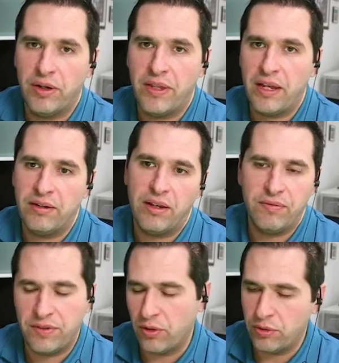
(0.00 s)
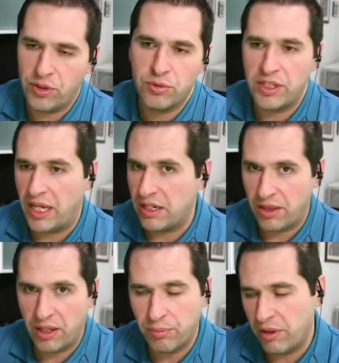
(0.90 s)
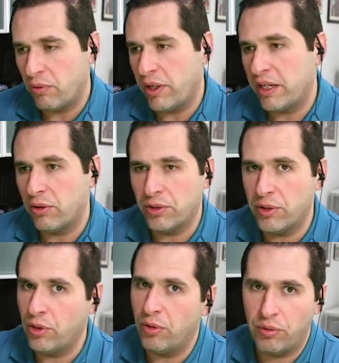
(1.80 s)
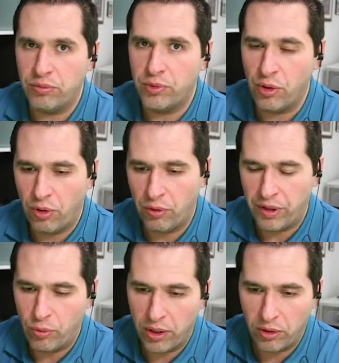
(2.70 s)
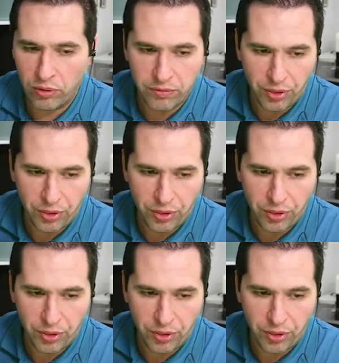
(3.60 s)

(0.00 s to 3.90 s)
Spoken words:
And then if you're using anything above regular, you're already well over